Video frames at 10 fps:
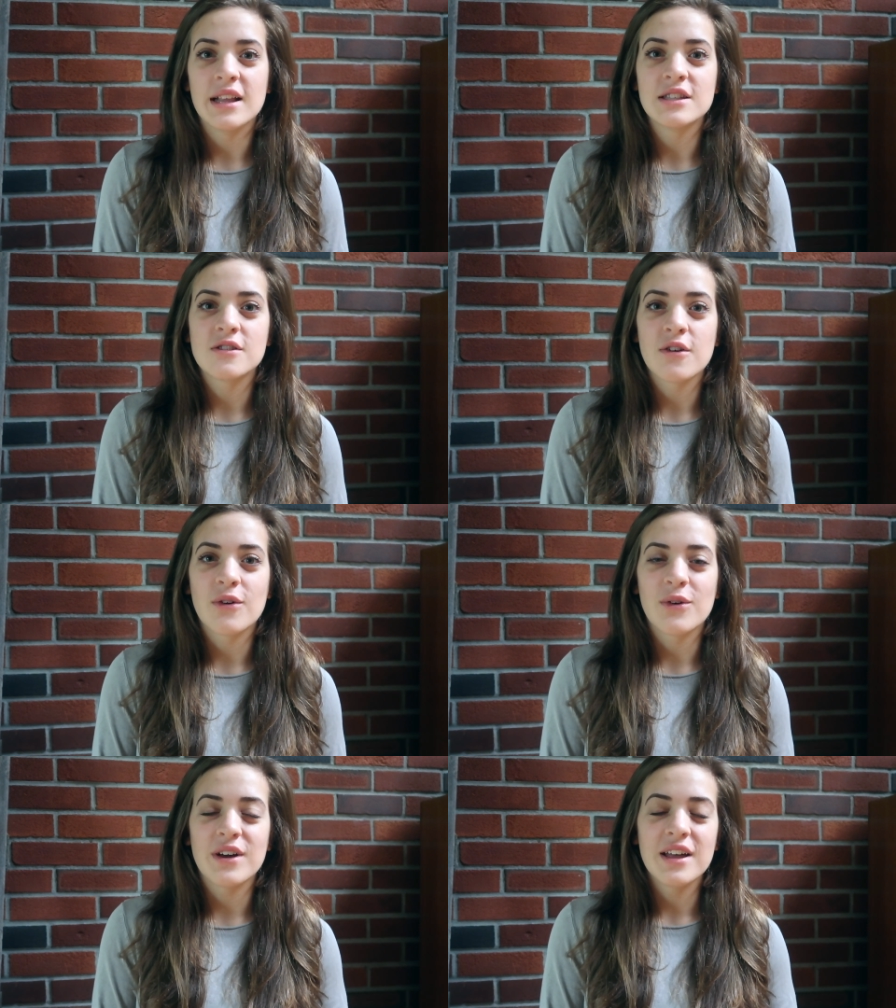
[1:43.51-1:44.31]
And
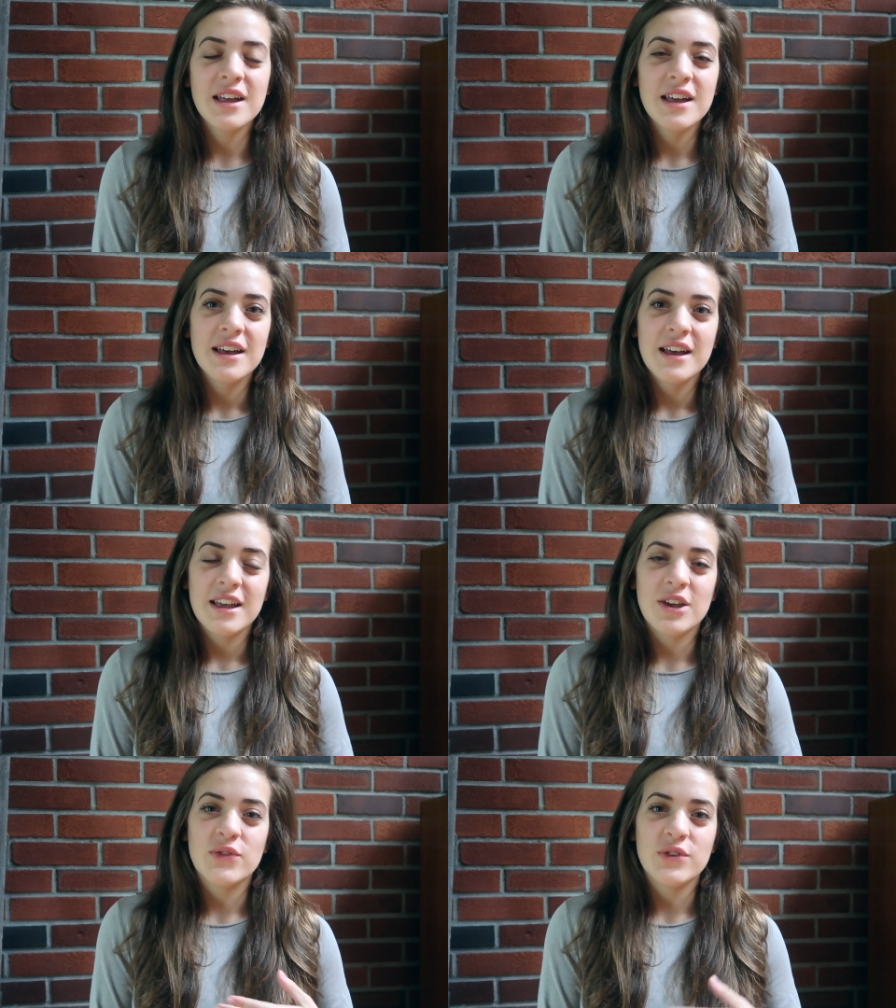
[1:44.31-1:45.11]
so
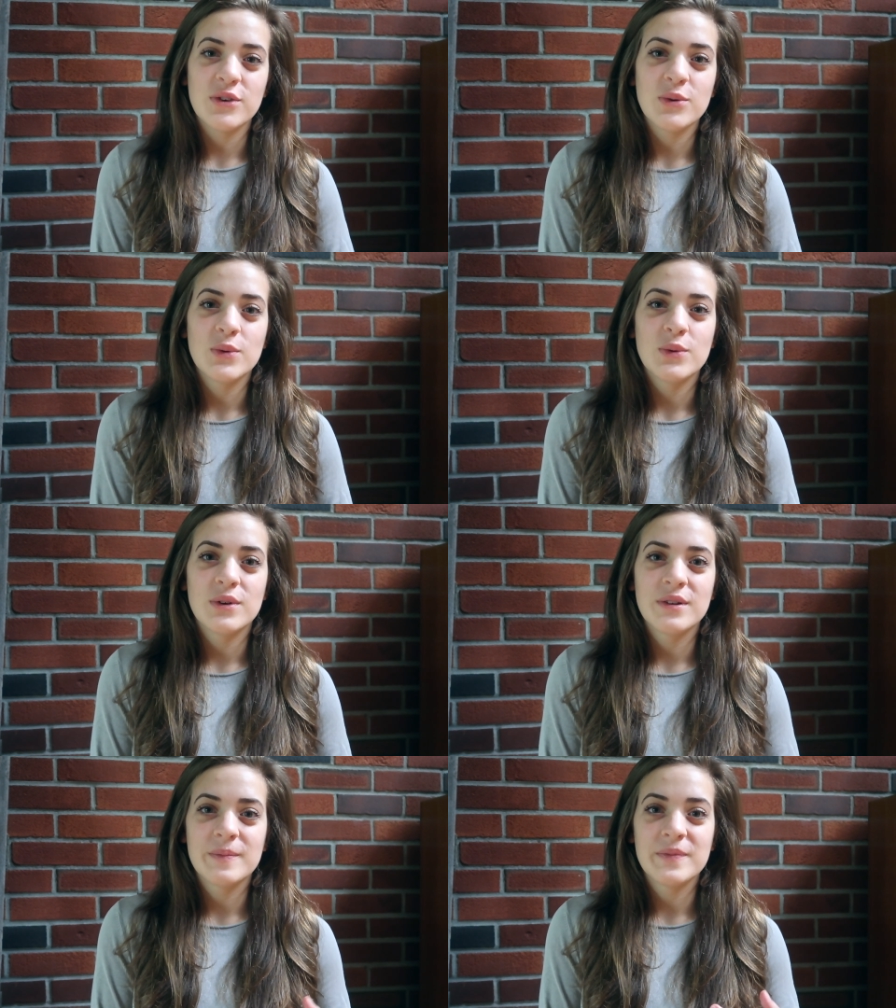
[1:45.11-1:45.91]
if
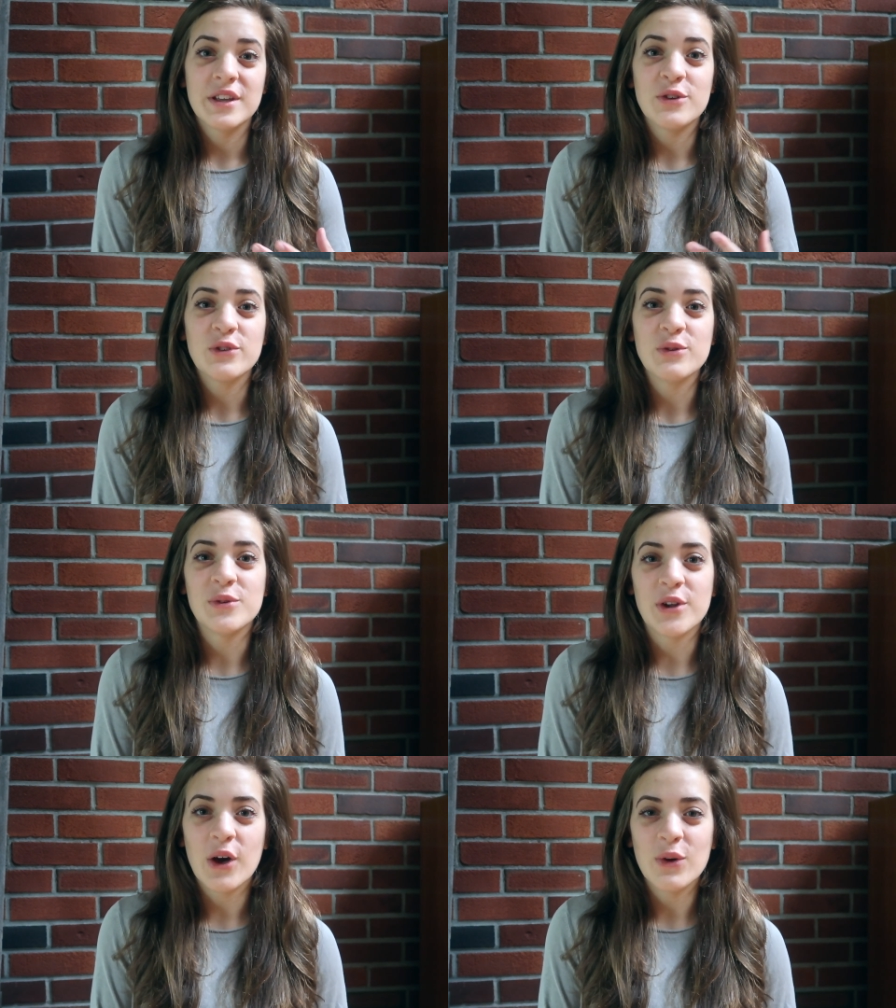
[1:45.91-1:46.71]
you
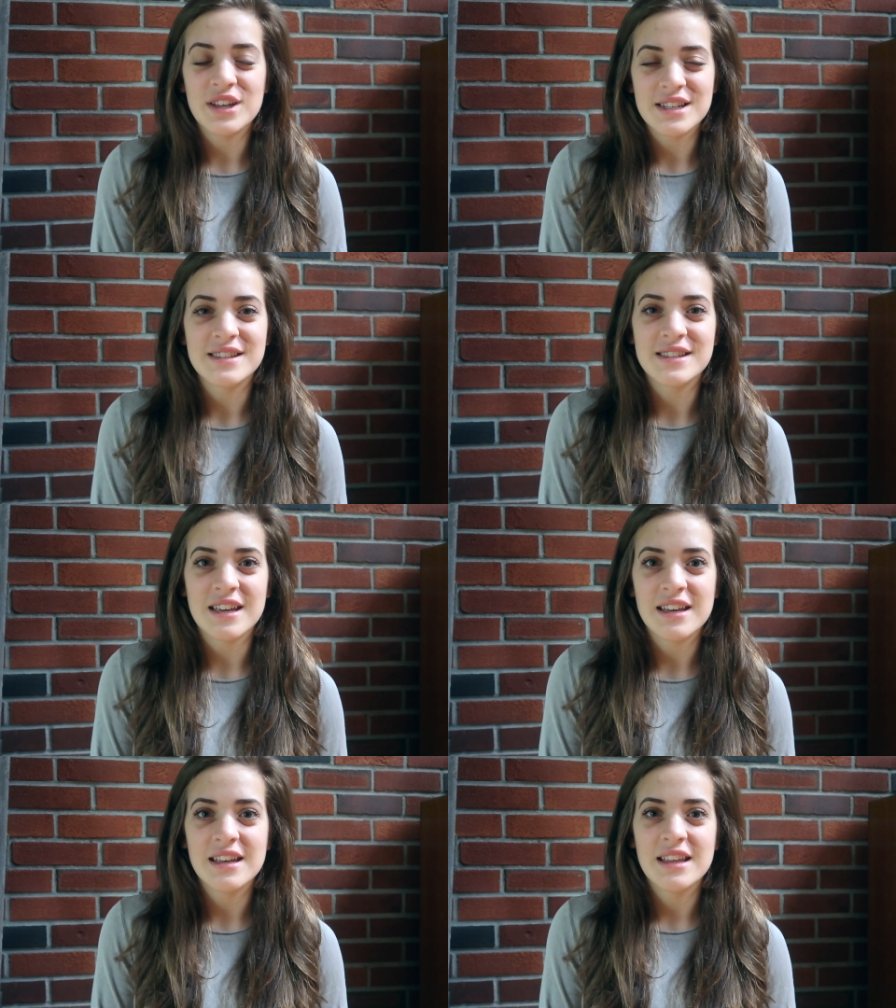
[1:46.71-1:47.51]
know this is
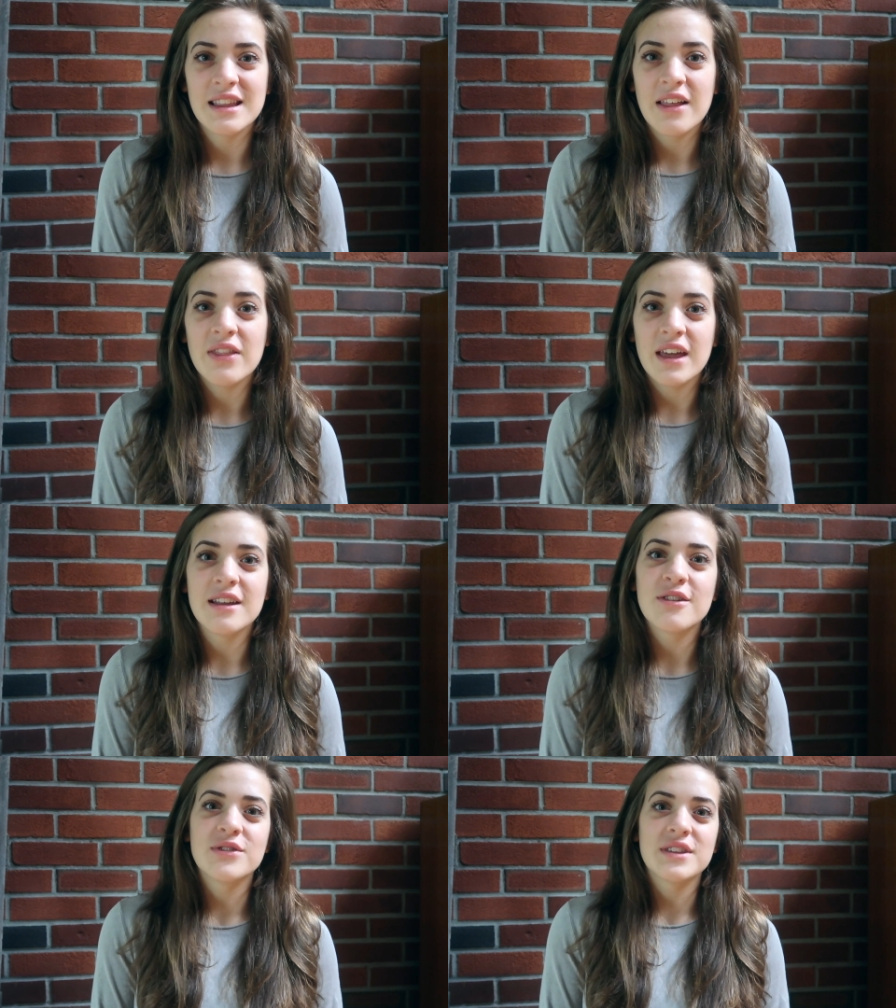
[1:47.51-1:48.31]
it,
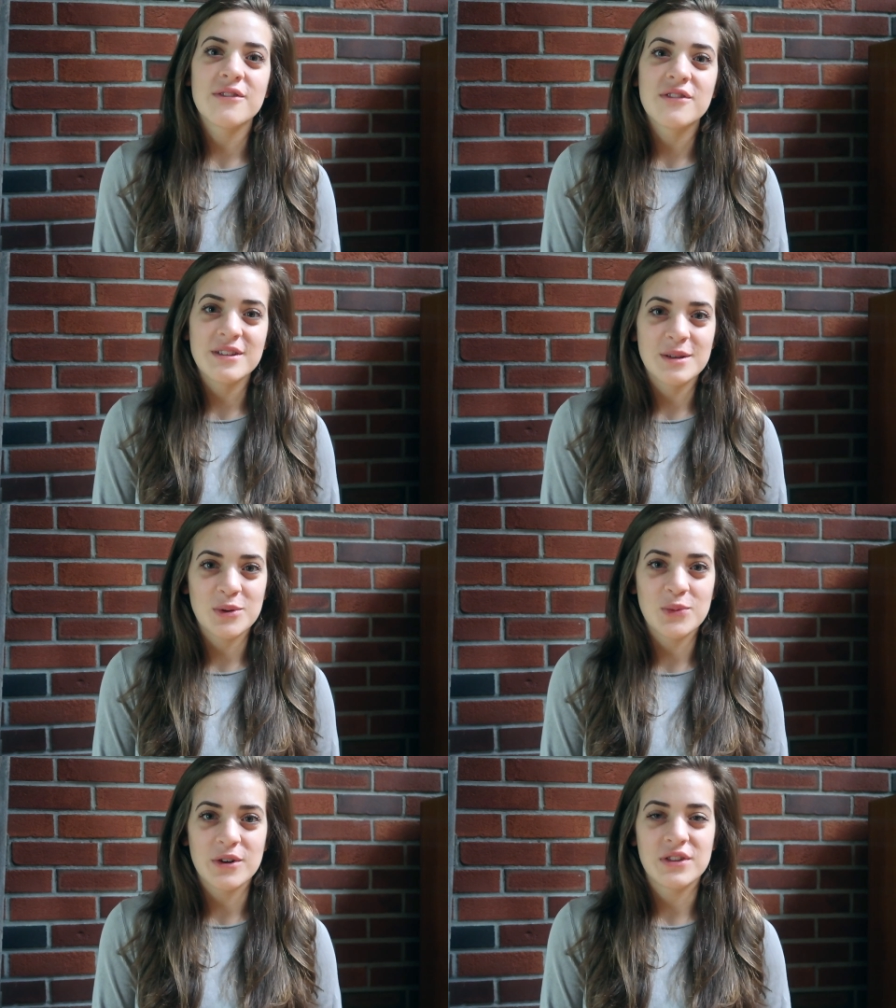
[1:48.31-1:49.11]
then it'll definitely
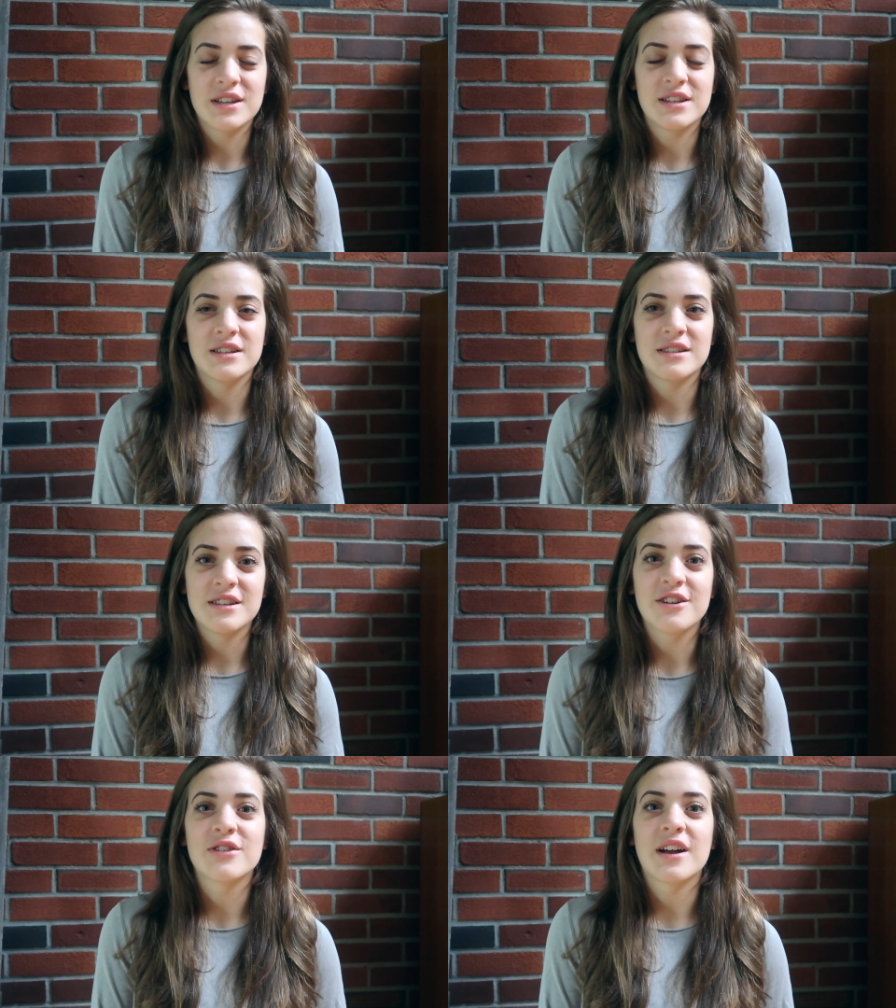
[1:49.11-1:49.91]
be worth it to
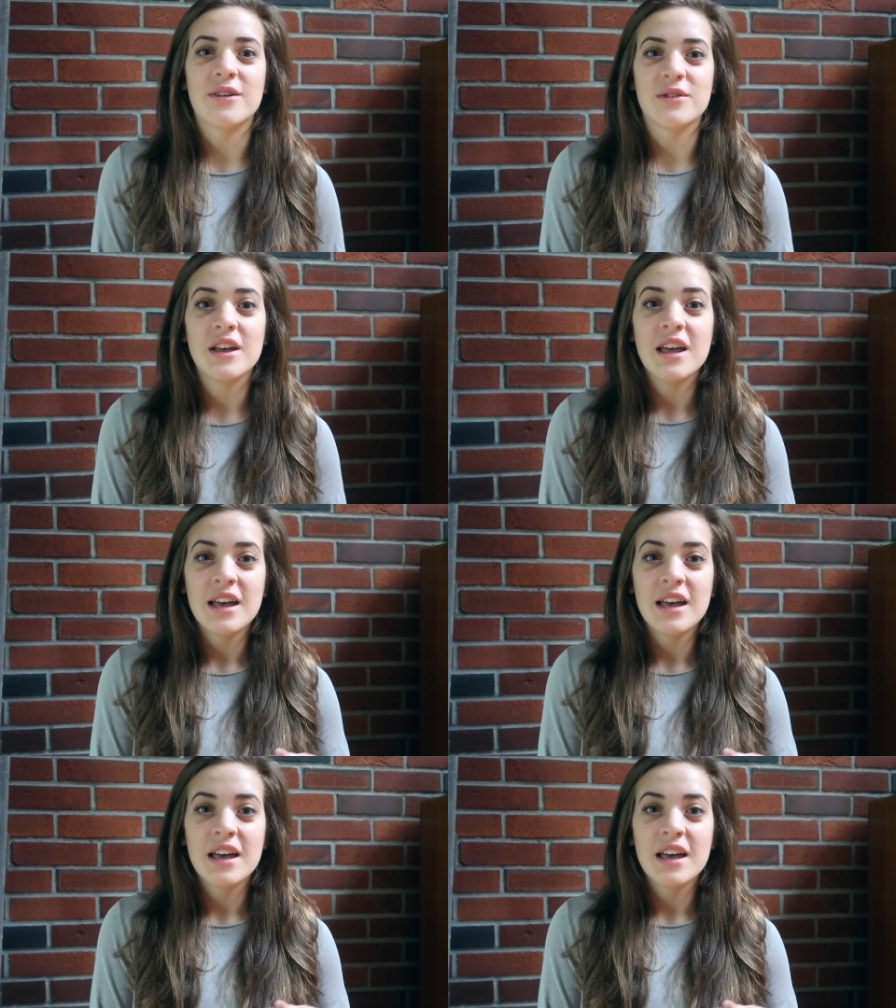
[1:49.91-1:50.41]
stick around